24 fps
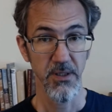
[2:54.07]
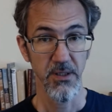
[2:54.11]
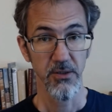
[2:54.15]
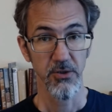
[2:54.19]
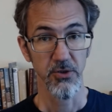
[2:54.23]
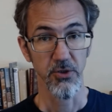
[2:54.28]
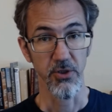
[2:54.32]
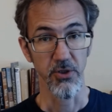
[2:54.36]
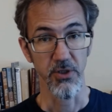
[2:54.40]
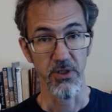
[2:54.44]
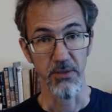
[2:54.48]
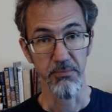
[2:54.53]

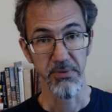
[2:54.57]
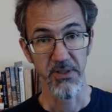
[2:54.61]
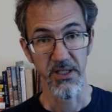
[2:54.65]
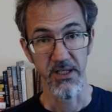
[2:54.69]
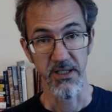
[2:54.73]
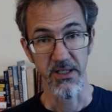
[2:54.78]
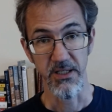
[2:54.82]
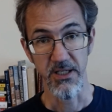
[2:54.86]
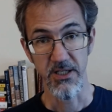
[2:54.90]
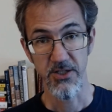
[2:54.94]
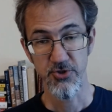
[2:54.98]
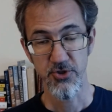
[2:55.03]
learn to play
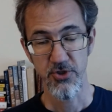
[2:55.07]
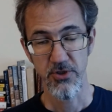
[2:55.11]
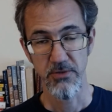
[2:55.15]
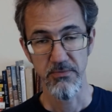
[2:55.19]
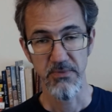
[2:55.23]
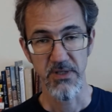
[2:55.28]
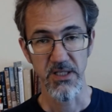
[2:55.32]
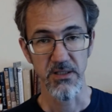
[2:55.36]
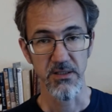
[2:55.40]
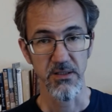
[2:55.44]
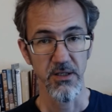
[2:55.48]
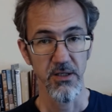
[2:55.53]
an
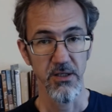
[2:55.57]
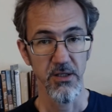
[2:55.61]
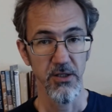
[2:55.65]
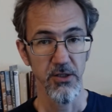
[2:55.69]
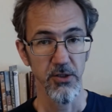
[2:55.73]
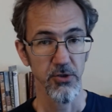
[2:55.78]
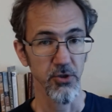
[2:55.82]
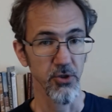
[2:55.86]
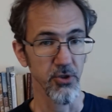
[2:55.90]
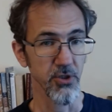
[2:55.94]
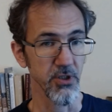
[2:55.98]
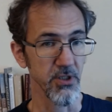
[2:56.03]
instrument,
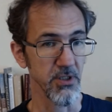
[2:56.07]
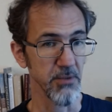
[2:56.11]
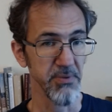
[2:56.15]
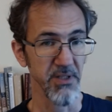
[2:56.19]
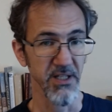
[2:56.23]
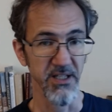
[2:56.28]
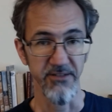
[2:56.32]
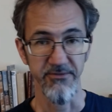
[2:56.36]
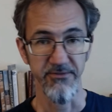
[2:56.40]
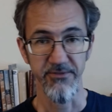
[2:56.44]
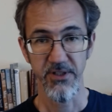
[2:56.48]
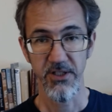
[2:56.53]
learn to play
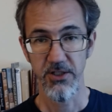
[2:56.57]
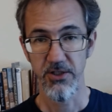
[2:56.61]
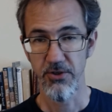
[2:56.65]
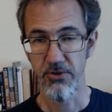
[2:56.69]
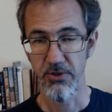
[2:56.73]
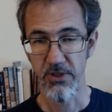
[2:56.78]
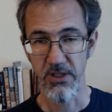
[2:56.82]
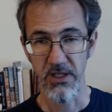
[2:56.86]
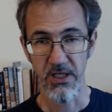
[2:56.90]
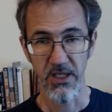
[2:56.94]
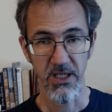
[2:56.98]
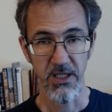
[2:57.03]
a video
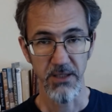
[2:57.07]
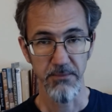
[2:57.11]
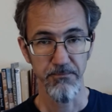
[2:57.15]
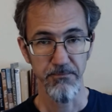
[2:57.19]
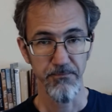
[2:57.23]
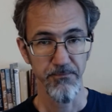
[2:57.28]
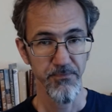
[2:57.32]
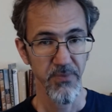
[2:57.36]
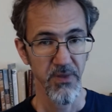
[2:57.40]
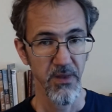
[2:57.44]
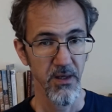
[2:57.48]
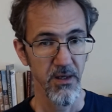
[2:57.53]
game,
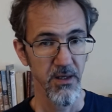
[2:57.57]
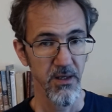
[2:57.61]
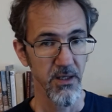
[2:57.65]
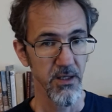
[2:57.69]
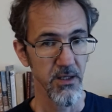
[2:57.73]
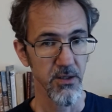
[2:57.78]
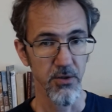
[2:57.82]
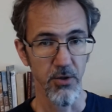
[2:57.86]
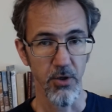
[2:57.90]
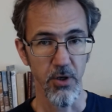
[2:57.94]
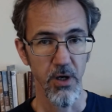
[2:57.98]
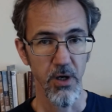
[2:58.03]

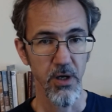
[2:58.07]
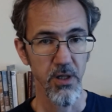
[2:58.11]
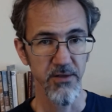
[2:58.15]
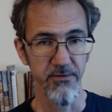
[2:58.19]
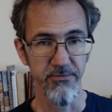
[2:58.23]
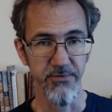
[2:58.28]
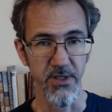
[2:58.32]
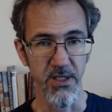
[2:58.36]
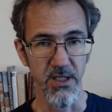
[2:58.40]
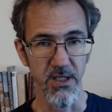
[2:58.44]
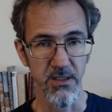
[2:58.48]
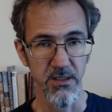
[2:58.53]
in all of
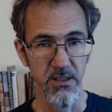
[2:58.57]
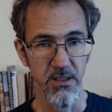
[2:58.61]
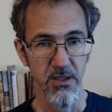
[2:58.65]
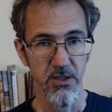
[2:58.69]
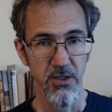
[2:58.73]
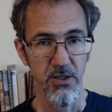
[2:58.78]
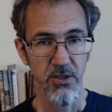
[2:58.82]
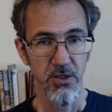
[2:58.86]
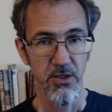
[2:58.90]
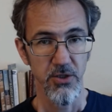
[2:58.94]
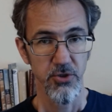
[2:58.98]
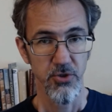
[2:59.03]
it,
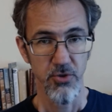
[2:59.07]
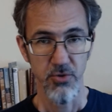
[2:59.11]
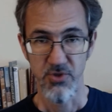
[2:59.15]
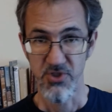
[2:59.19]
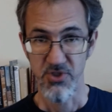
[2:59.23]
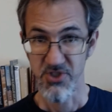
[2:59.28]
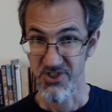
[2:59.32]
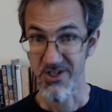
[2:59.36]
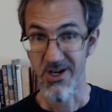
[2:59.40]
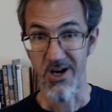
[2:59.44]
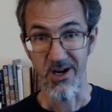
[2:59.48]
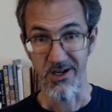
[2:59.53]
you
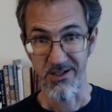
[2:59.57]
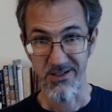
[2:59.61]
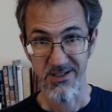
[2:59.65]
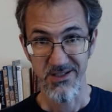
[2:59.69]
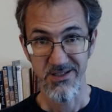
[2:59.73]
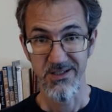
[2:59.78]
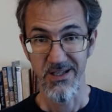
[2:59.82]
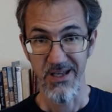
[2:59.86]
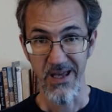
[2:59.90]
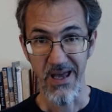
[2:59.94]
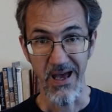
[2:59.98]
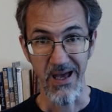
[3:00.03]
sucked
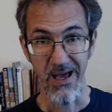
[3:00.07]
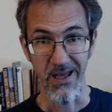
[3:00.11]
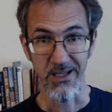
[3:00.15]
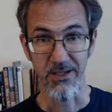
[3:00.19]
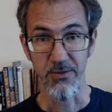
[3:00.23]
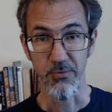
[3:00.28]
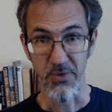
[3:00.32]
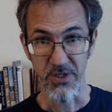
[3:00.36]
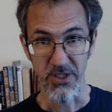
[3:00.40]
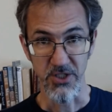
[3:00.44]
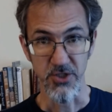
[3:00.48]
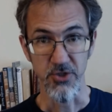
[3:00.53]
at it
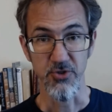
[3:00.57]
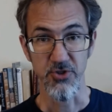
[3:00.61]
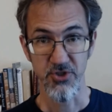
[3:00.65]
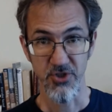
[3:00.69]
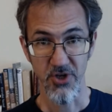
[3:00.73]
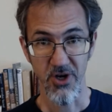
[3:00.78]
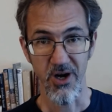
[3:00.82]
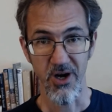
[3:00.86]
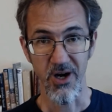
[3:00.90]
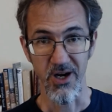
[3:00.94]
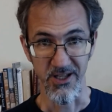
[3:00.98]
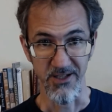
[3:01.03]
when you
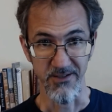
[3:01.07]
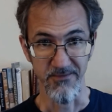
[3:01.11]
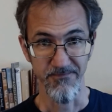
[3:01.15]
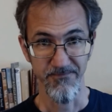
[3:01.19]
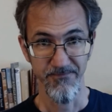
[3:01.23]
started.